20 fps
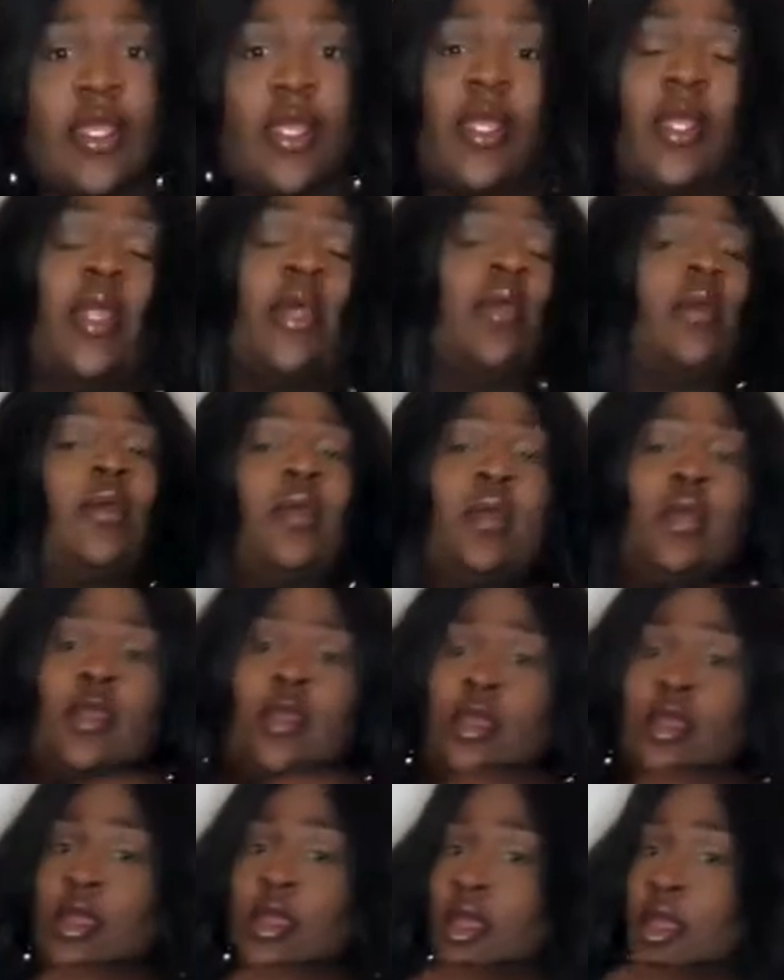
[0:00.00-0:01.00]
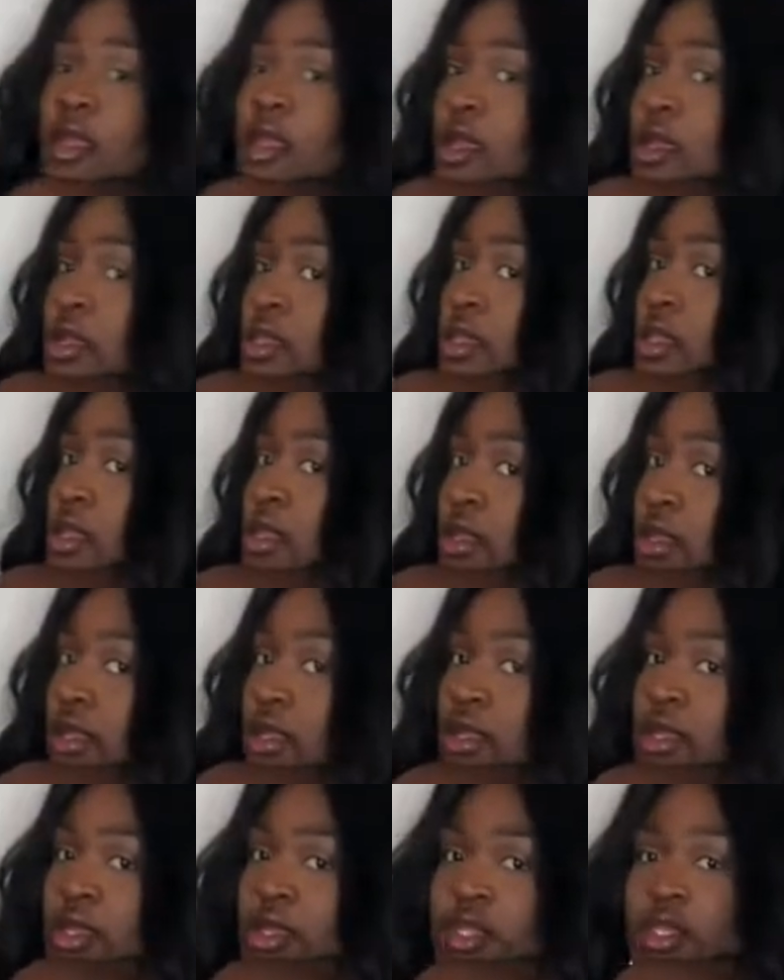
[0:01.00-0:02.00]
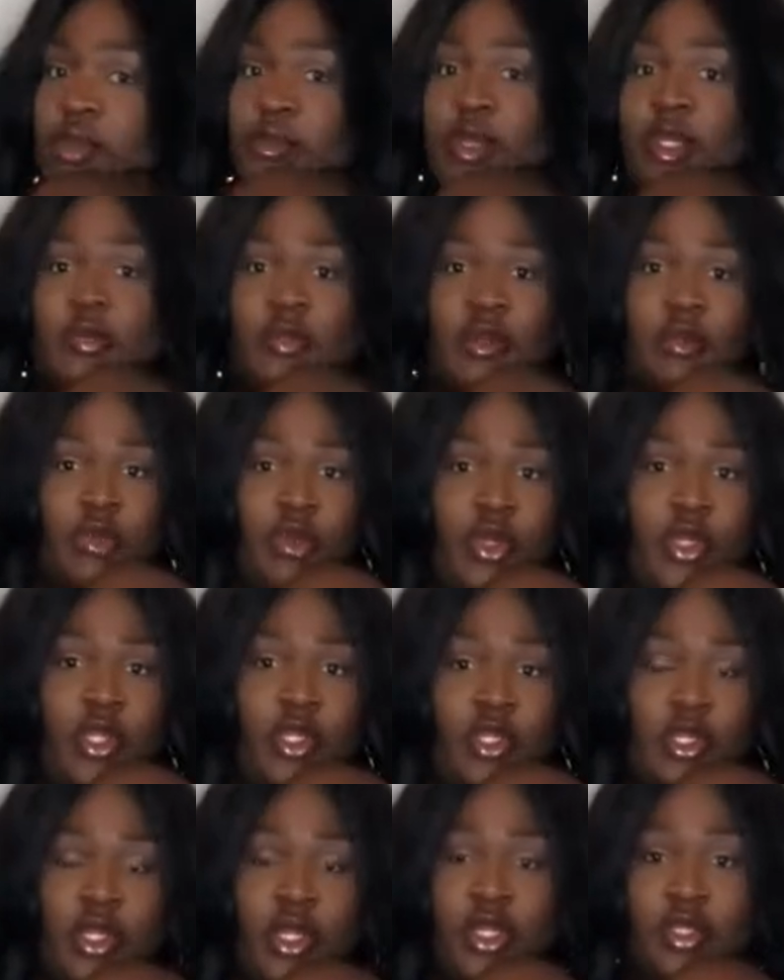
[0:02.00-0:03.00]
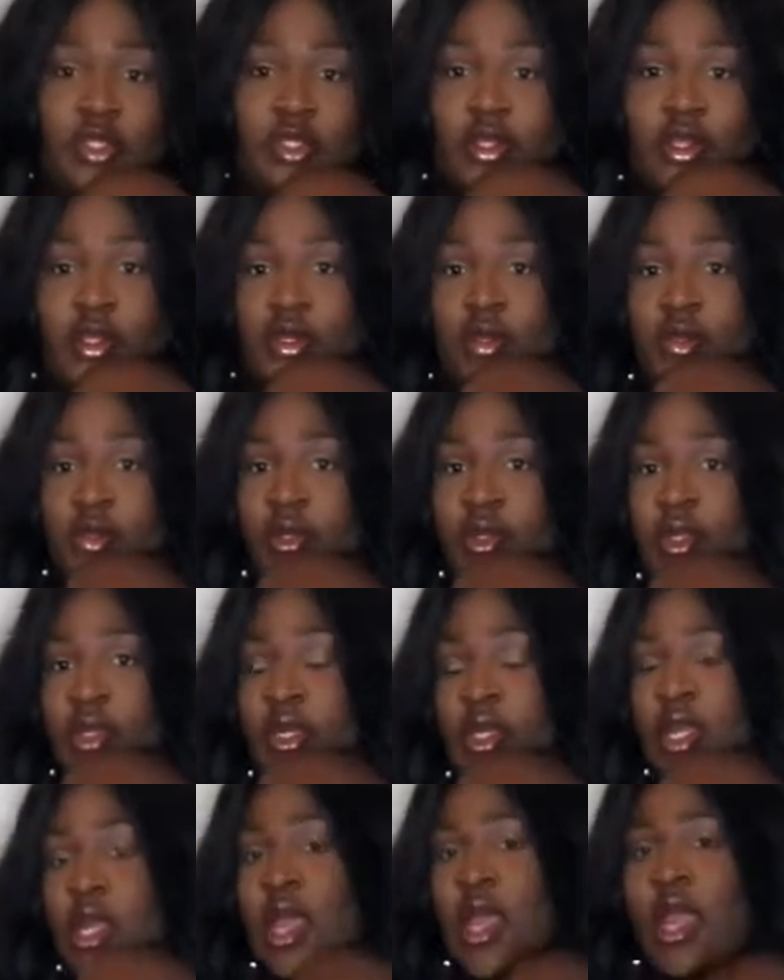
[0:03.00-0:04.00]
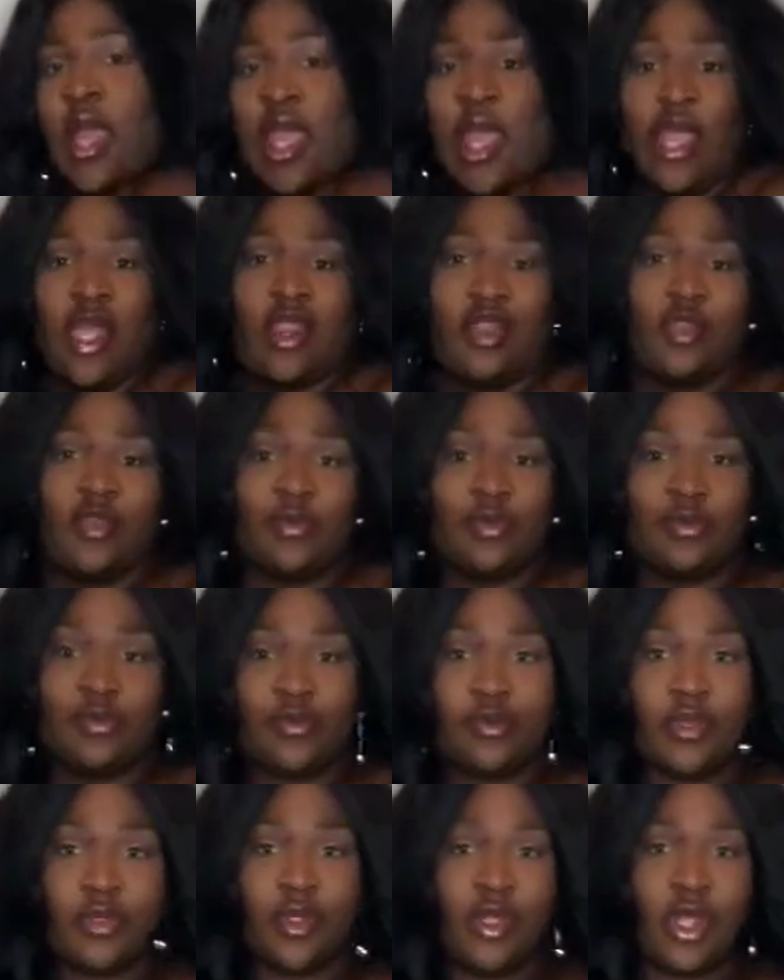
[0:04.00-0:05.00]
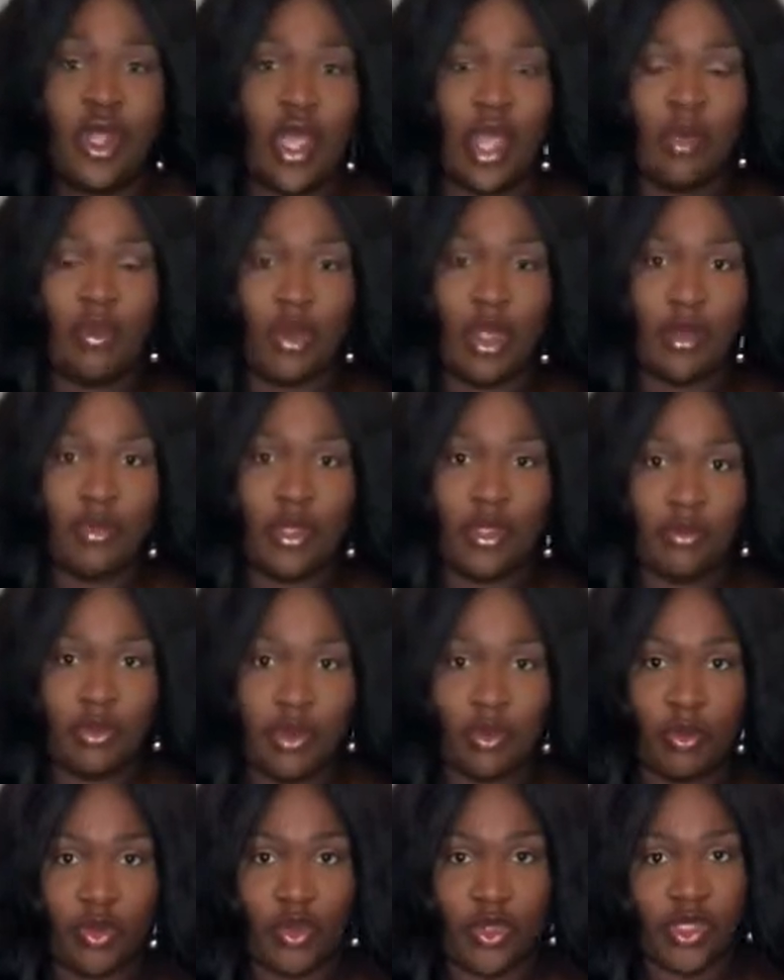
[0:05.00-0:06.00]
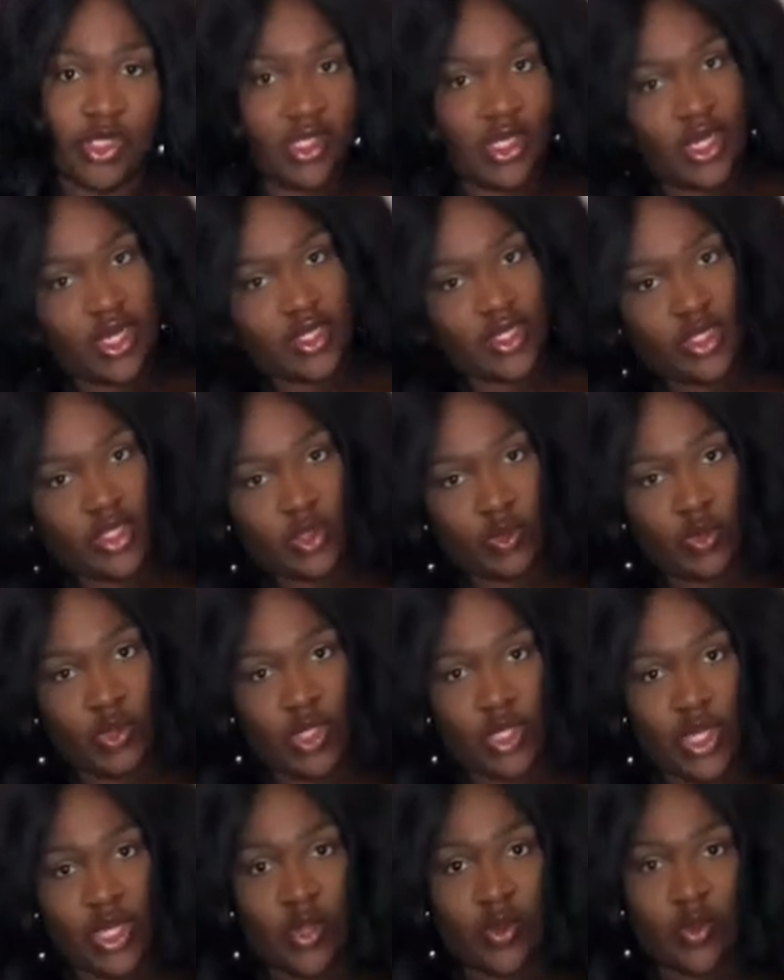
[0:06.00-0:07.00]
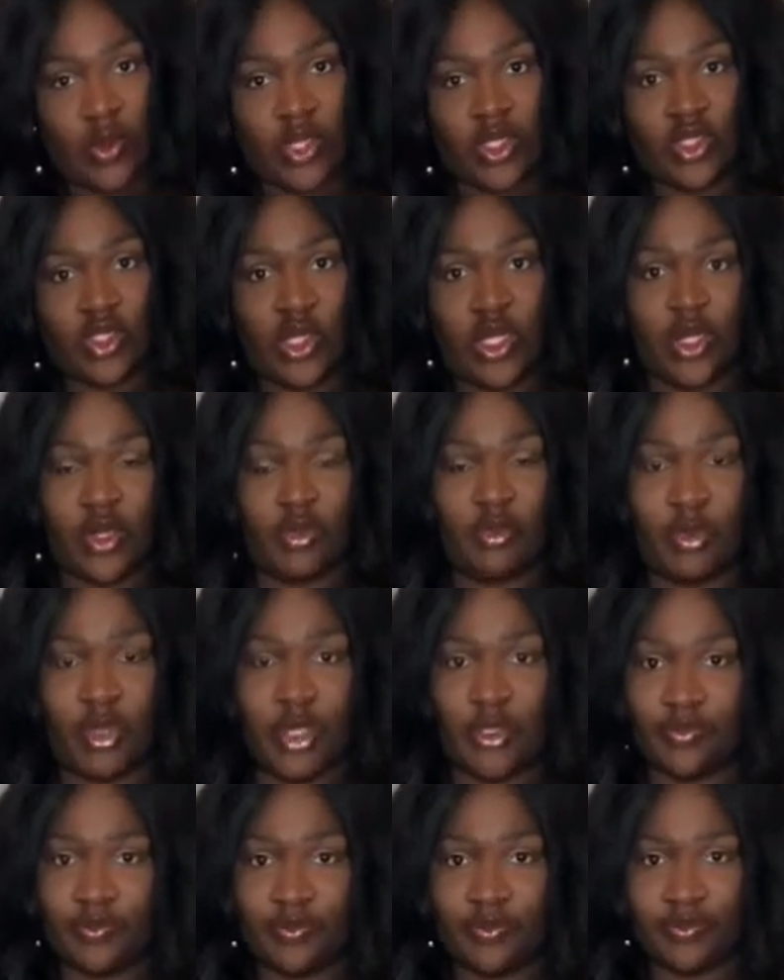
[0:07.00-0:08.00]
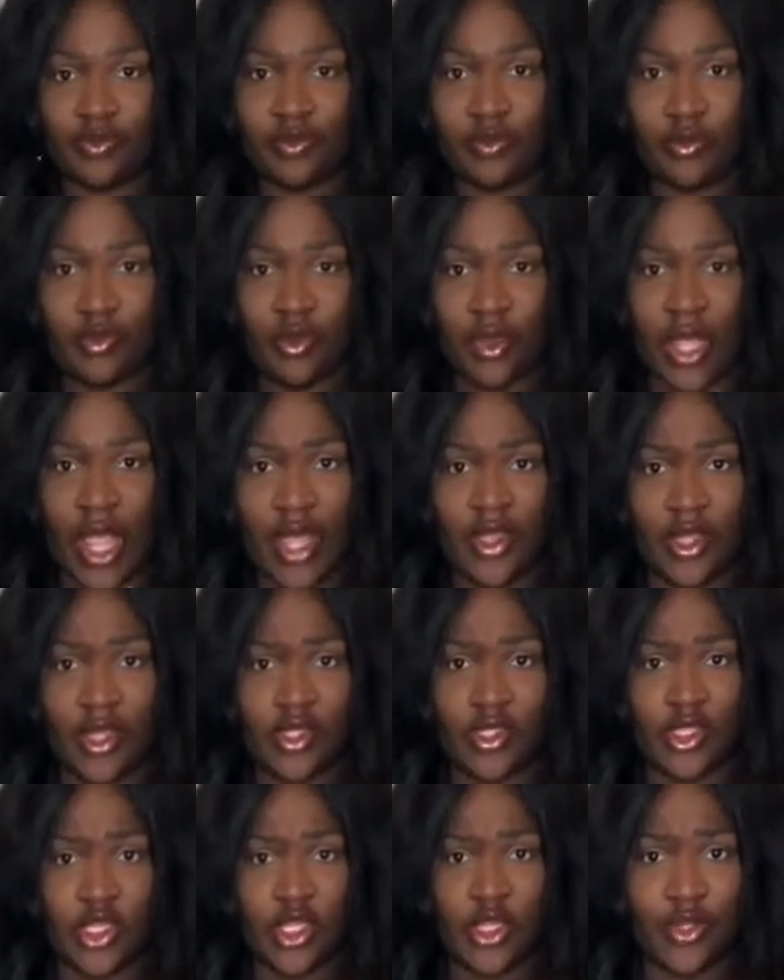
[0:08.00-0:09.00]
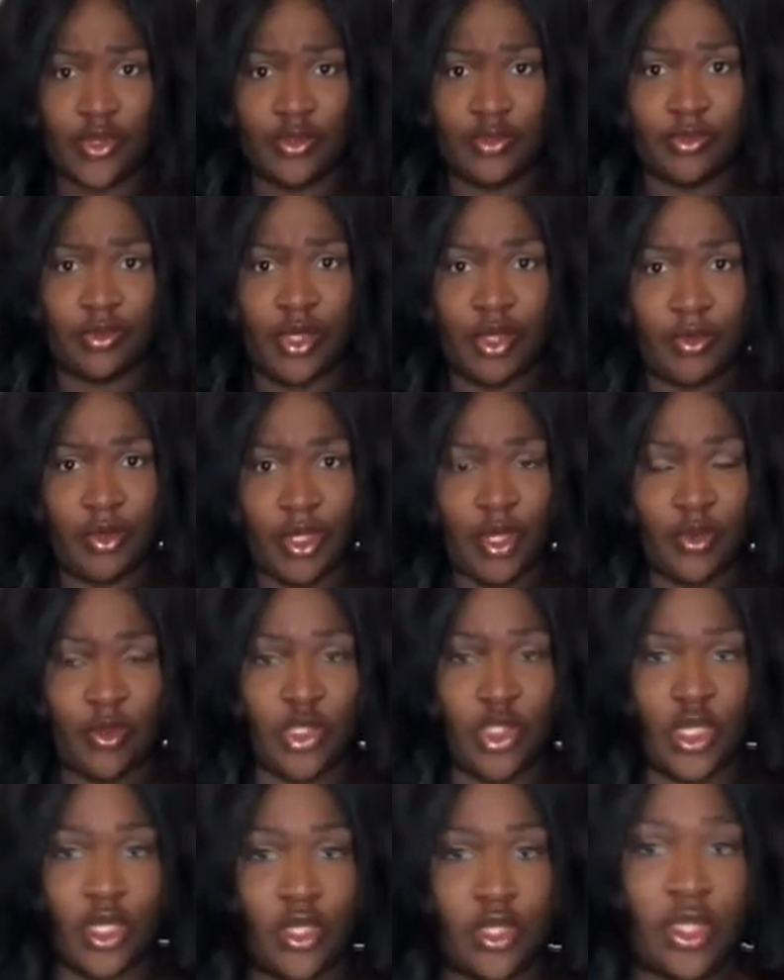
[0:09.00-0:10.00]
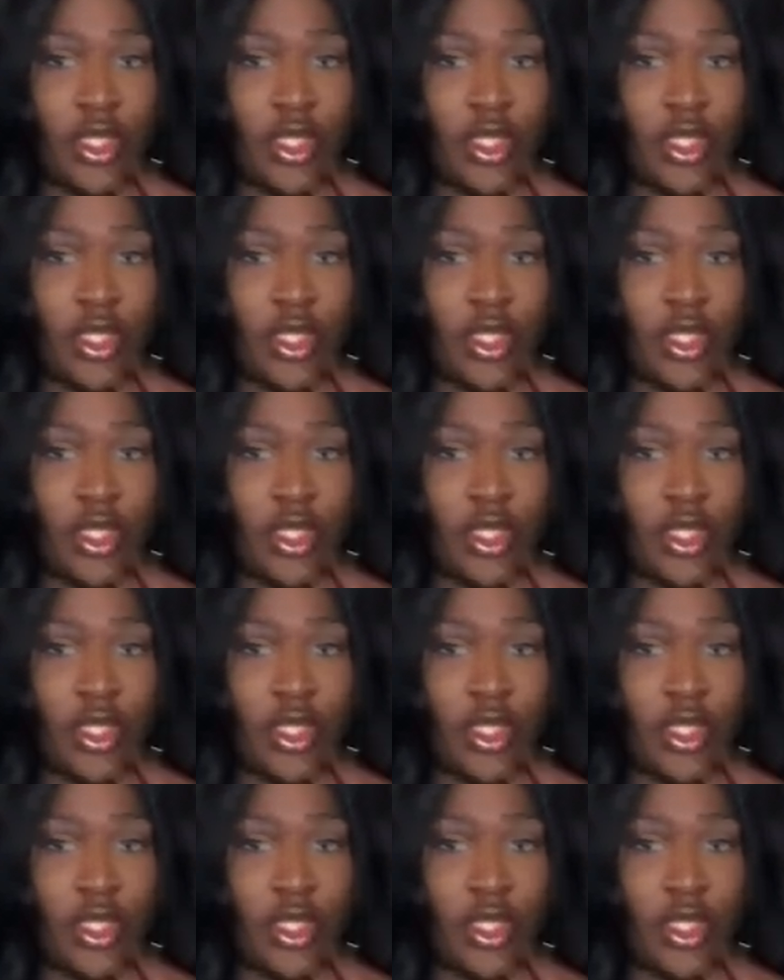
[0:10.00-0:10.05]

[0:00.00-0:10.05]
it. I think it makes my booty look nice, so. And I'll probably be more snatched and wear like a waist trainer, but I think it's cute. Let me know what y'all